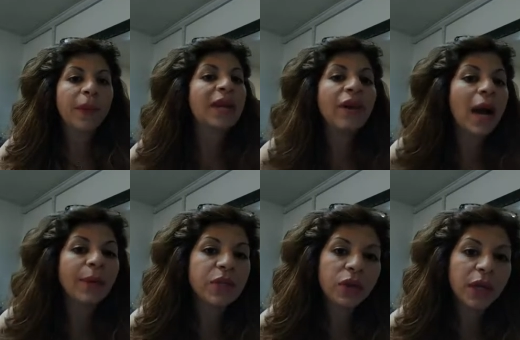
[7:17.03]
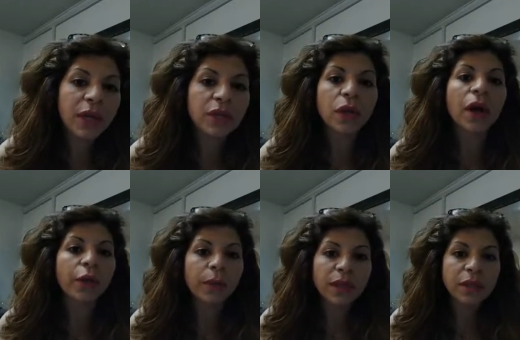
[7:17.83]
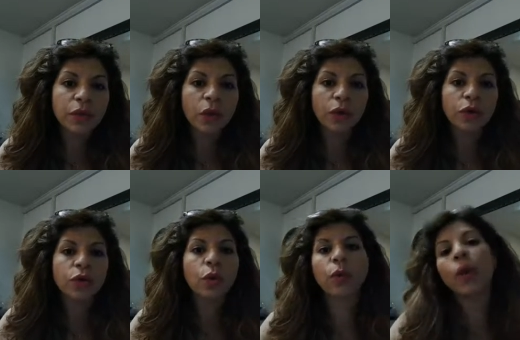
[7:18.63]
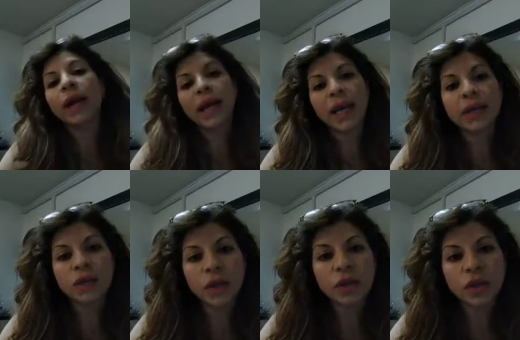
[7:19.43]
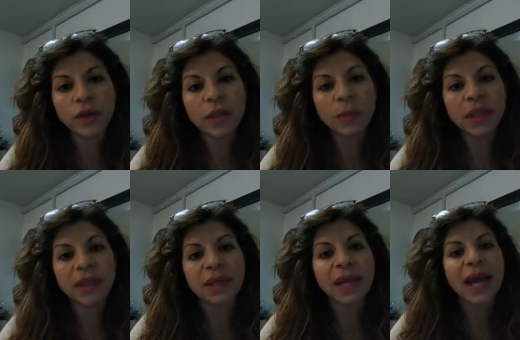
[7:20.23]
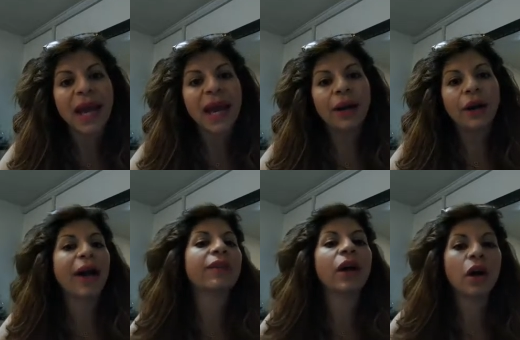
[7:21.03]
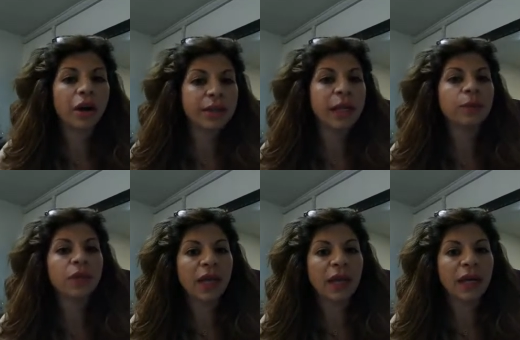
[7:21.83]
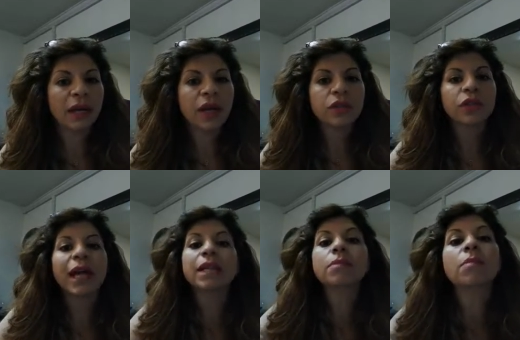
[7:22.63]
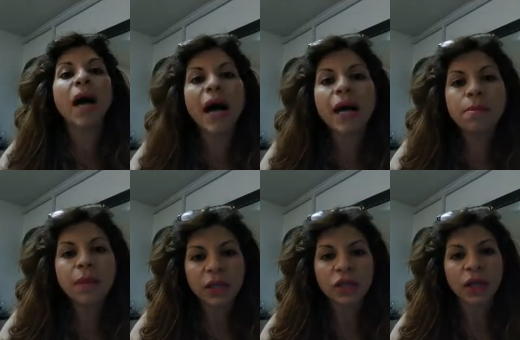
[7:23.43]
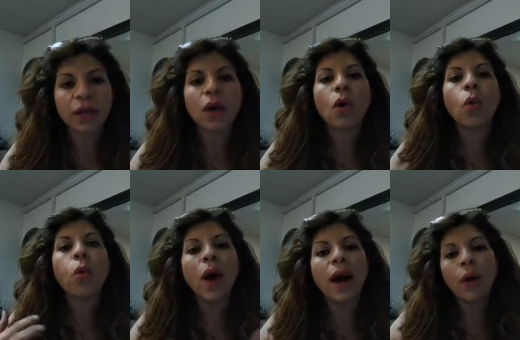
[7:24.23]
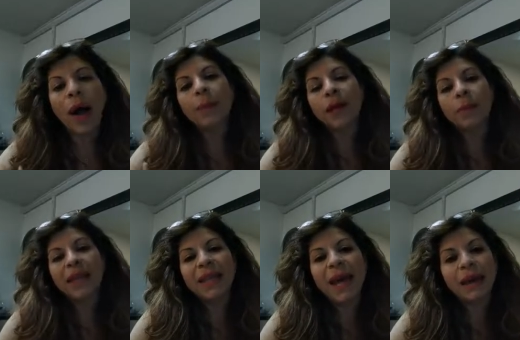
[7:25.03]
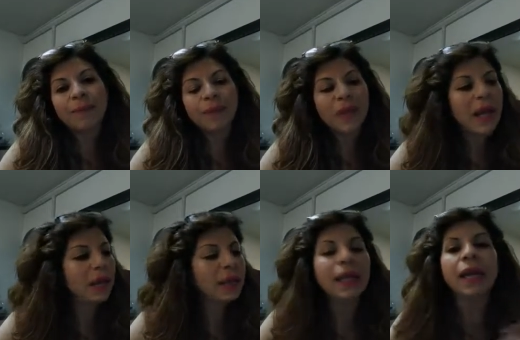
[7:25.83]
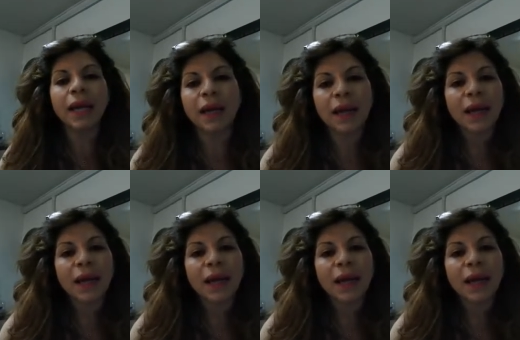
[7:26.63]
giving opportunity to other business owners who are want to get into the insurance business and are having a hard time to get in. So that's my mission. What, I'm going to be that that link